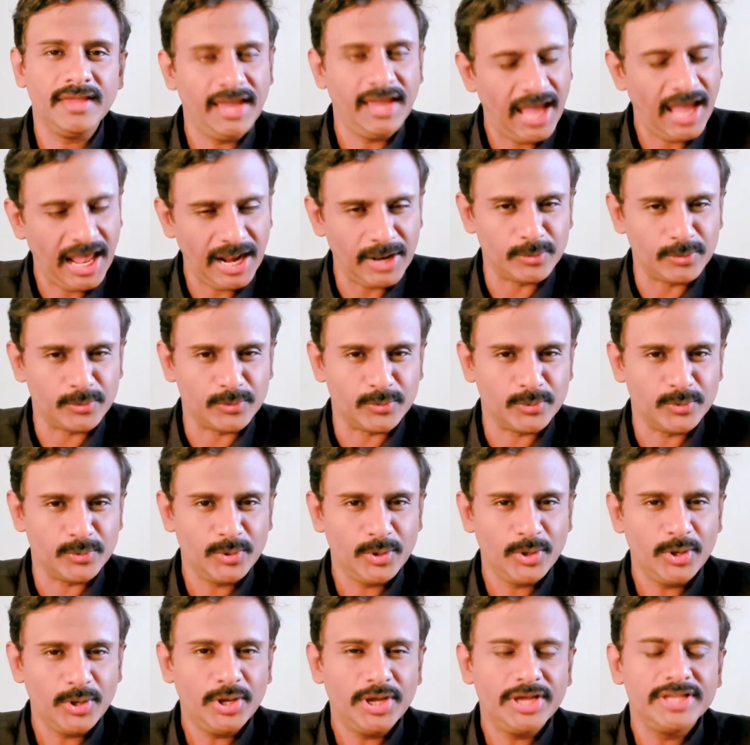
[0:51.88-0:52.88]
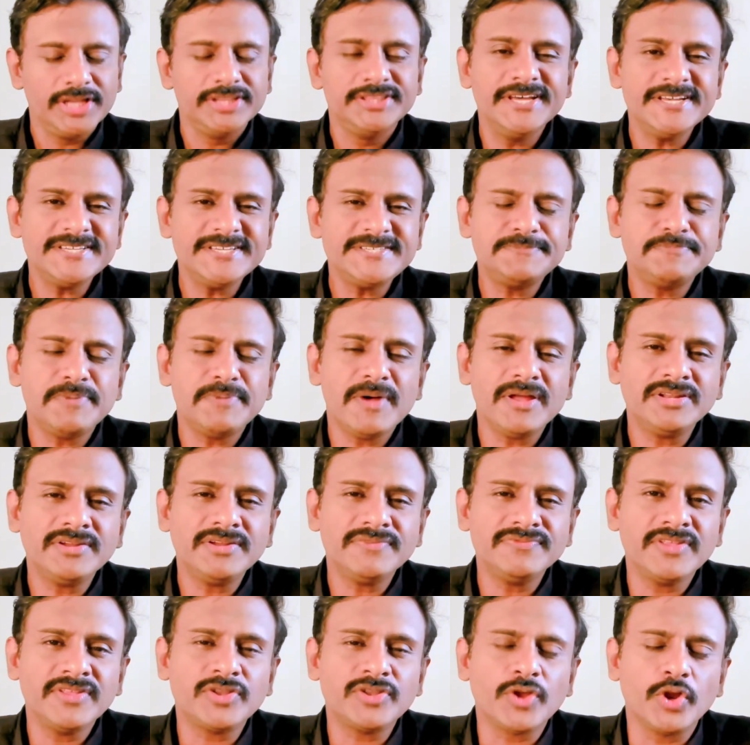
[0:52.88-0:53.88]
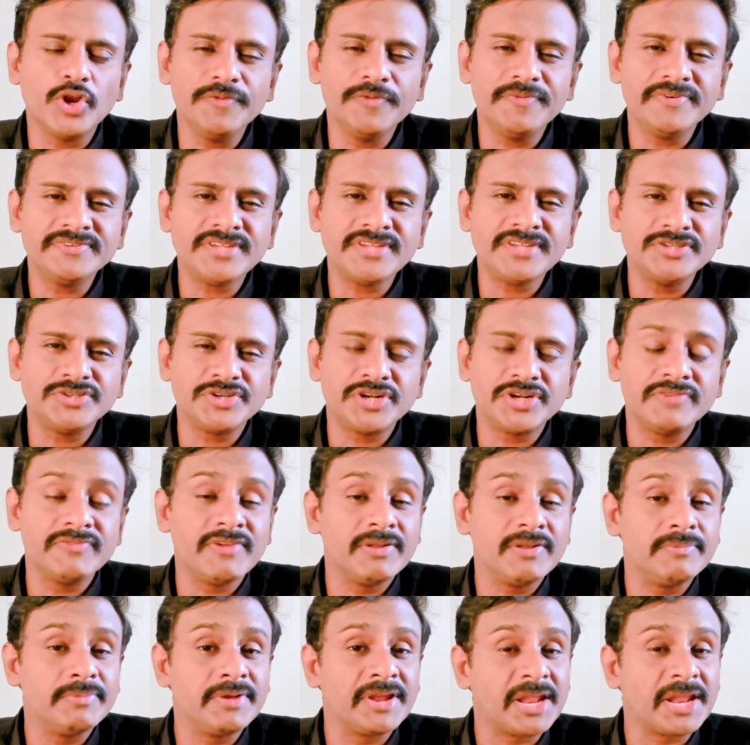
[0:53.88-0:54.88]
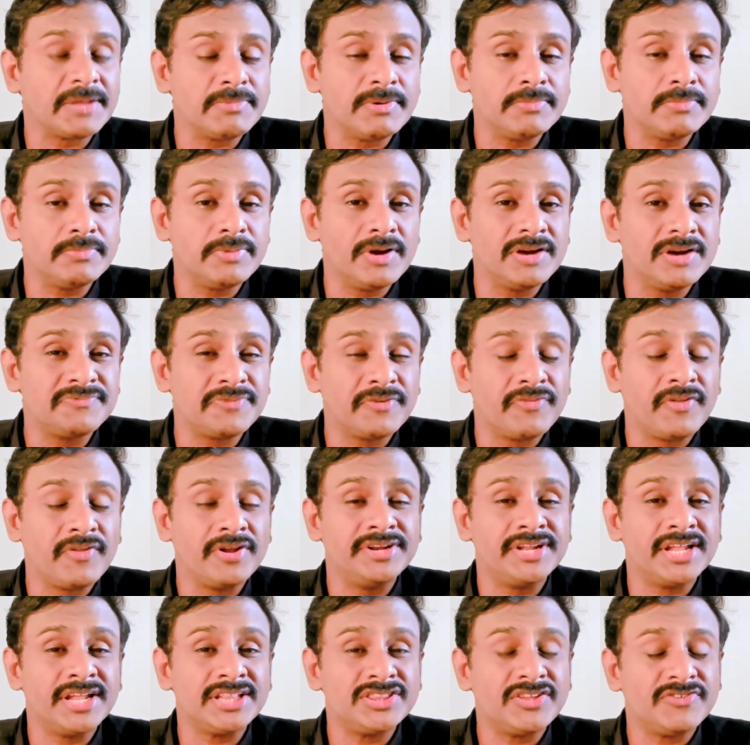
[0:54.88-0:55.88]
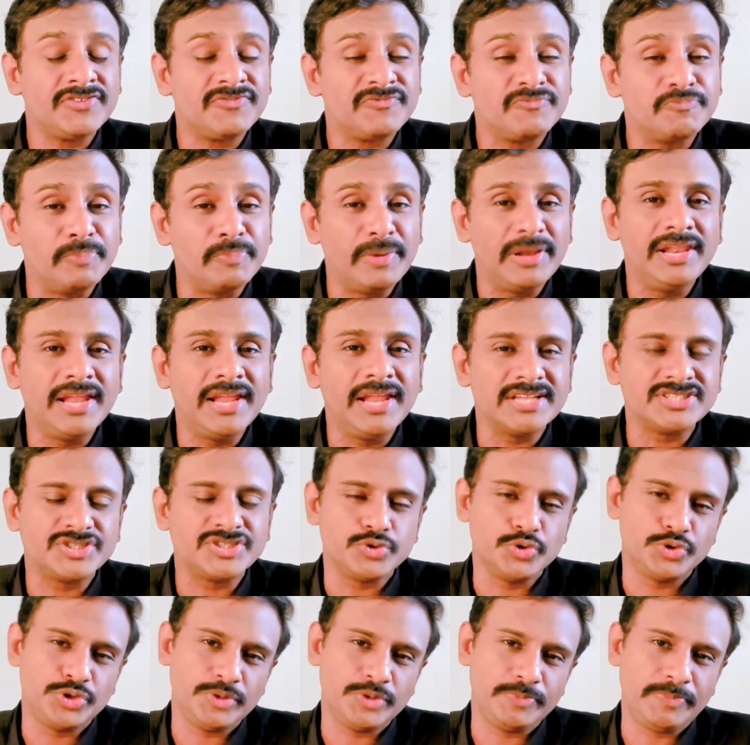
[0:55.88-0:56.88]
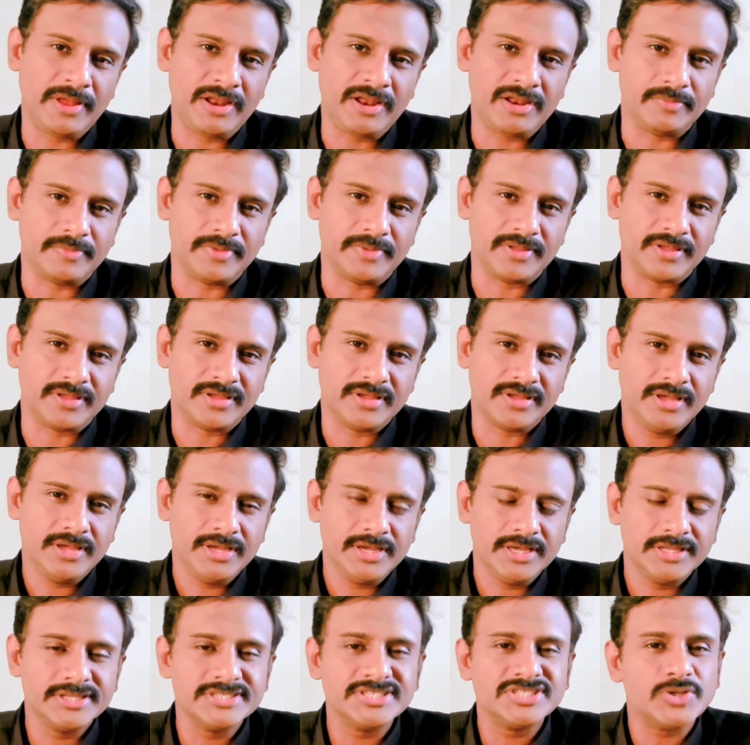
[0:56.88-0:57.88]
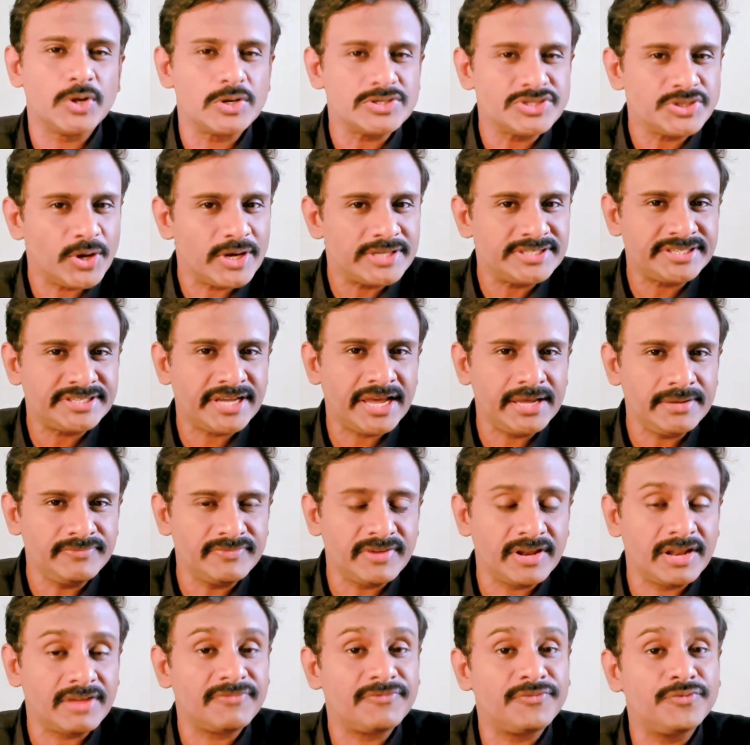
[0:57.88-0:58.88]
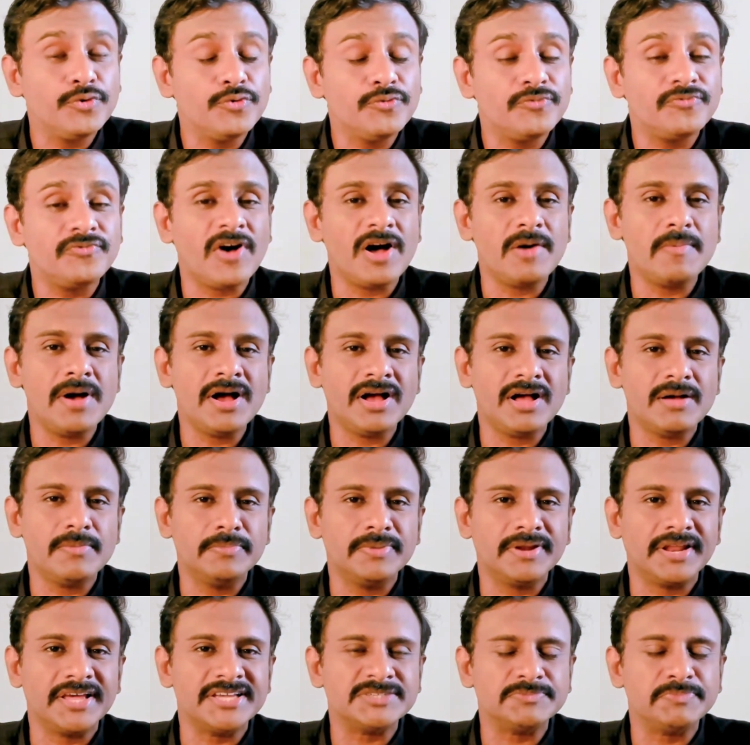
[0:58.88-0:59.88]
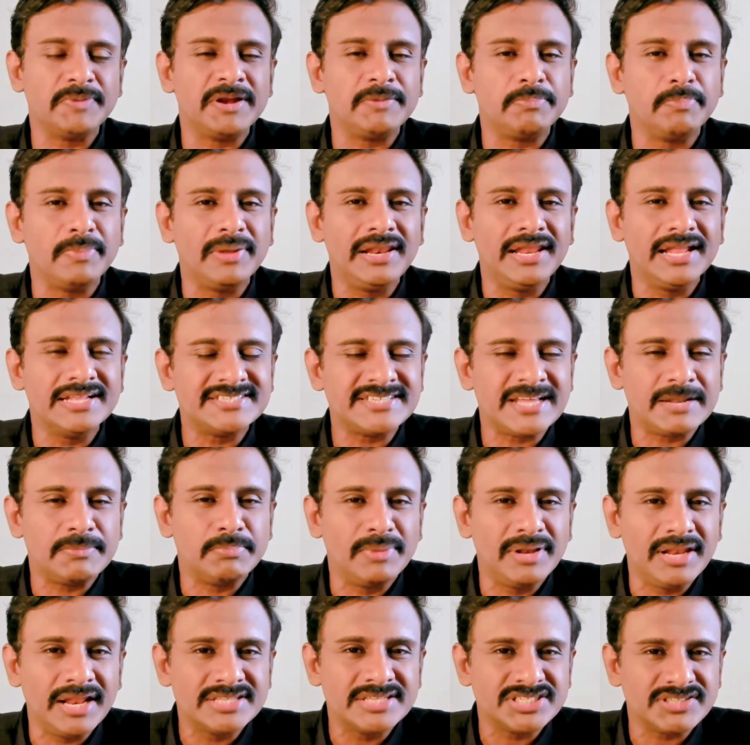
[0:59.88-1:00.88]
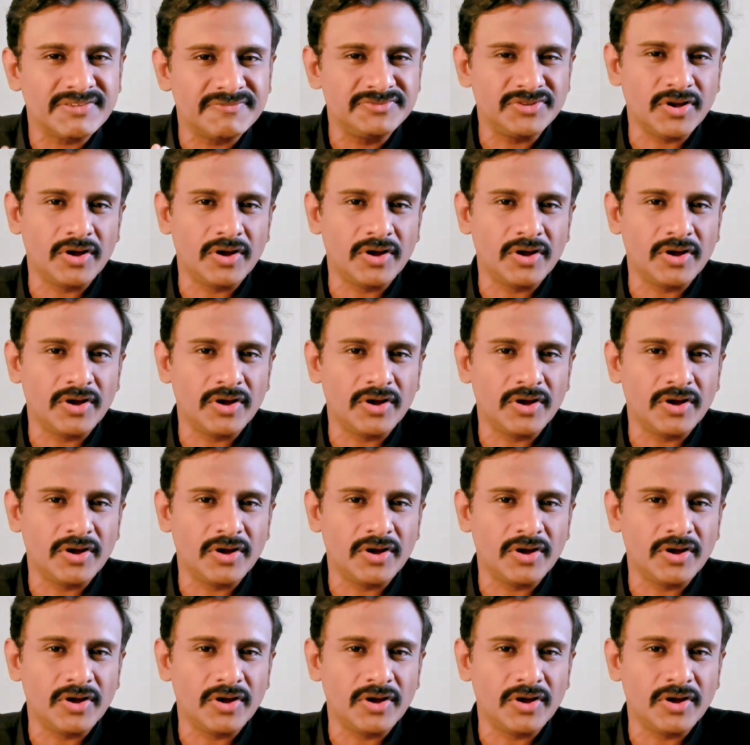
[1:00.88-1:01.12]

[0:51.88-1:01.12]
Hello. This part of the 21st century will be remembered for the death of millions due to pandemic. This is also a time when a few pharma companies made millions and millions of